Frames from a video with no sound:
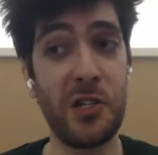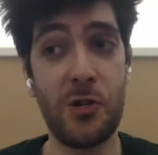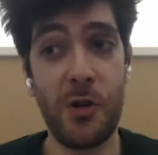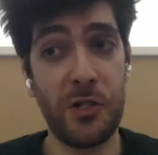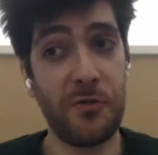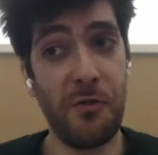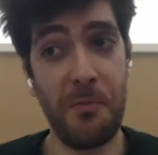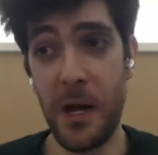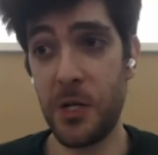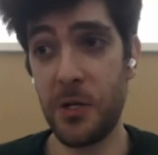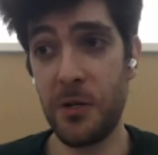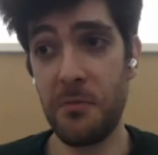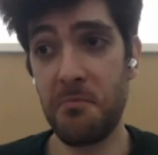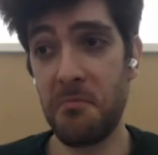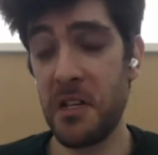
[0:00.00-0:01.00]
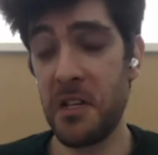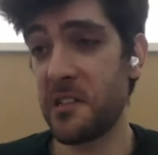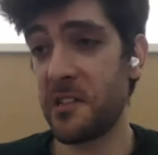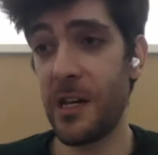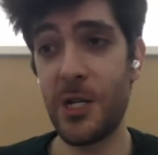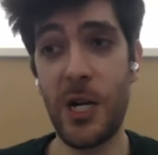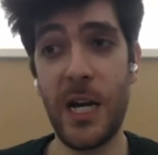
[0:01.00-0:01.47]
It's just a
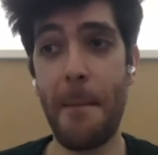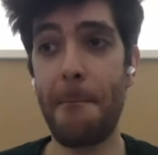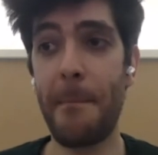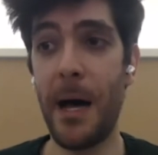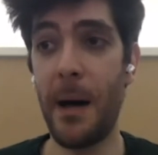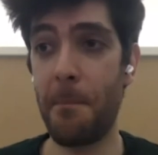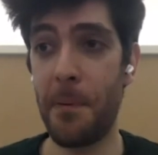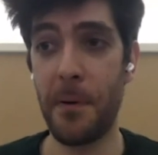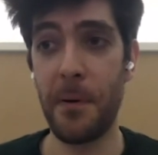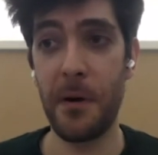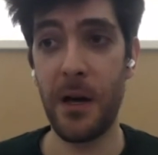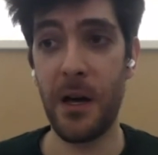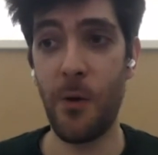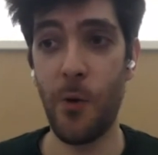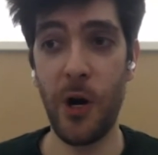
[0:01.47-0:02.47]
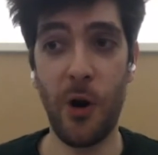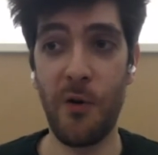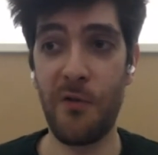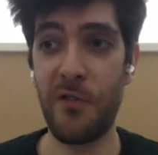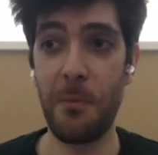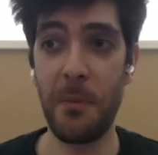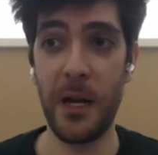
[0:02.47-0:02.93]
transformation. It's essentially a map
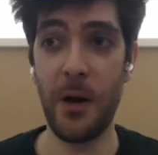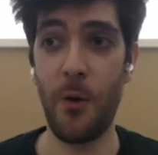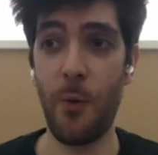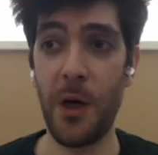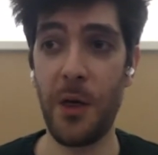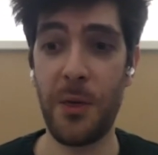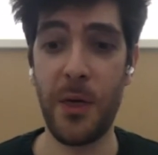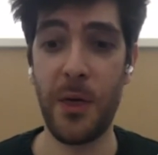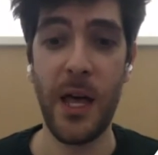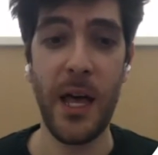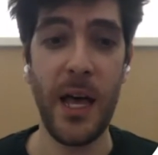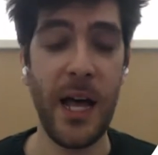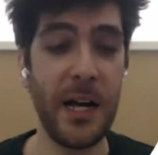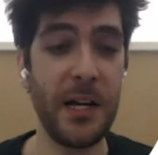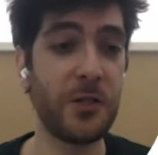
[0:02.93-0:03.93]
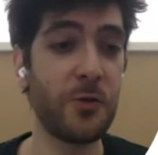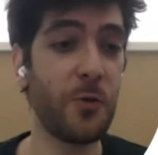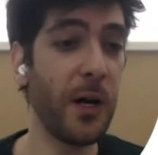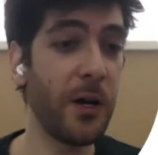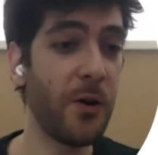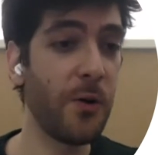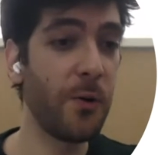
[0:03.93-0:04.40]
we're all familiar with.
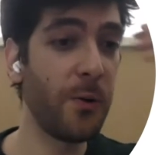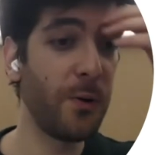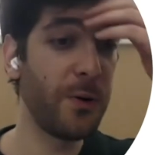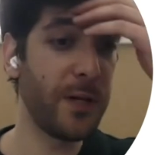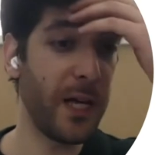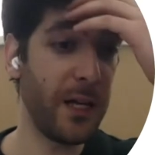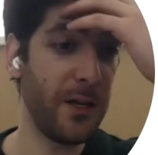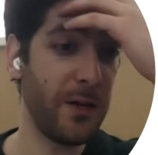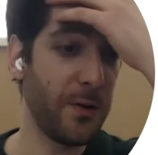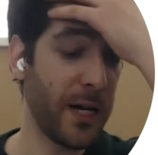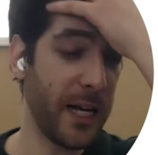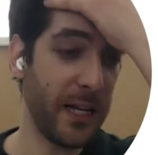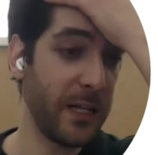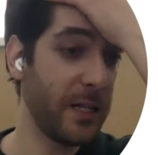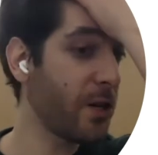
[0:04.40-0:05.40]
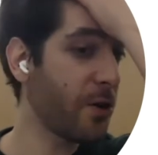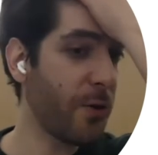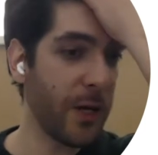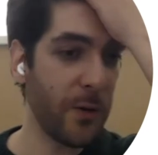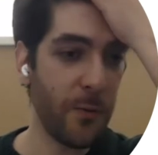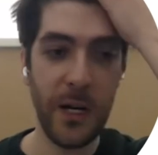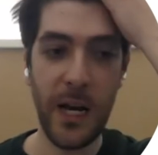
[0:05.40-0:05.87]
And it's quite cool that you
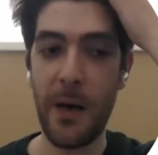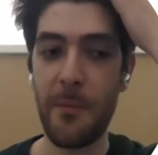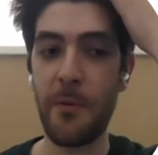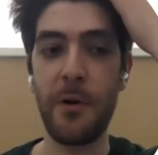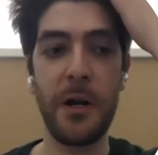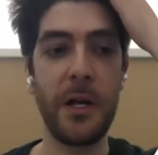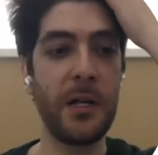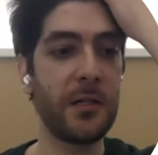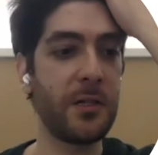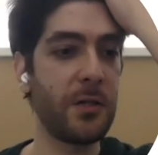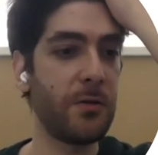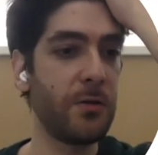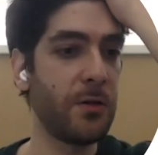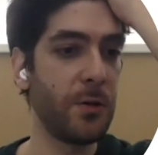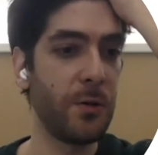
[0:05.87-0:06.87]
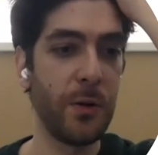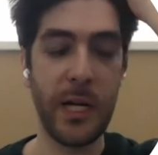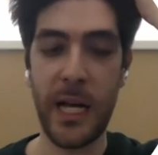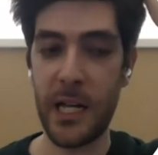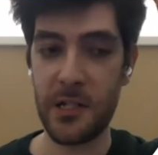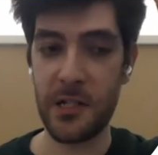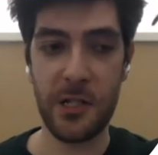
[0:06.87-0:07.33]
can integrate with
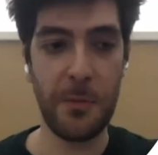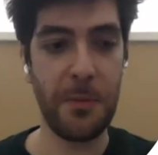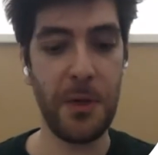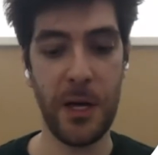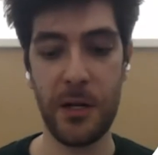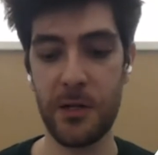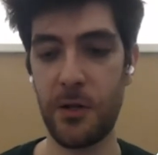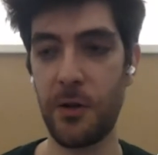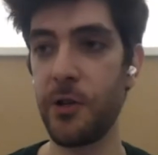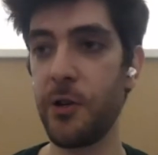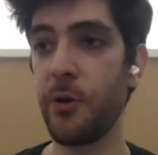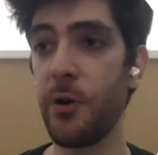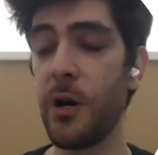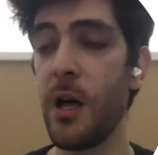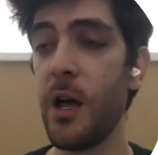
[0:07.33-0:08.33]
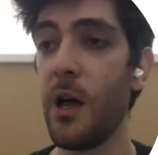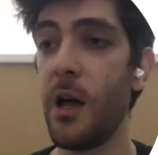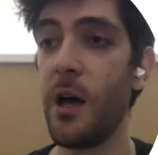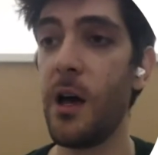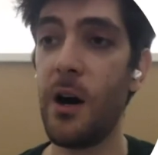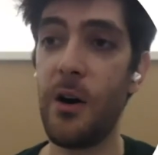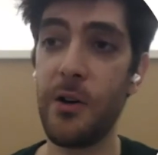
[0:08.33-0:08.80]
libraries, do custom things on
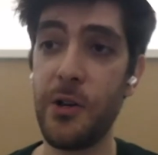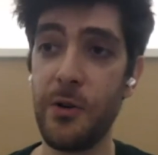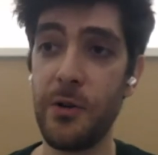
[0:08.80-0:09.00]
your